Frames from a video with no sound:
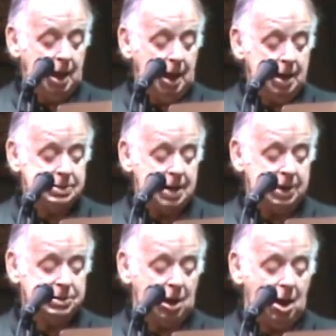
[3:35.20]
It
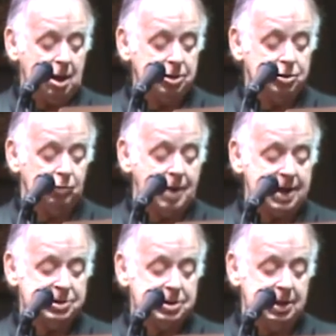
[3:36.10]
takes longer to
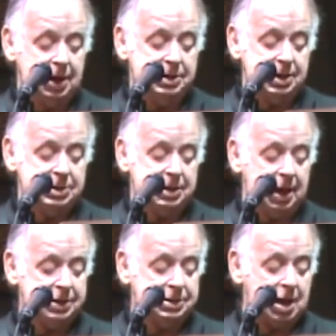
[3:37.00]
rest than it did to
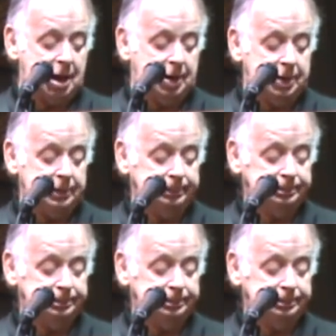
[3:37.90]
get tired.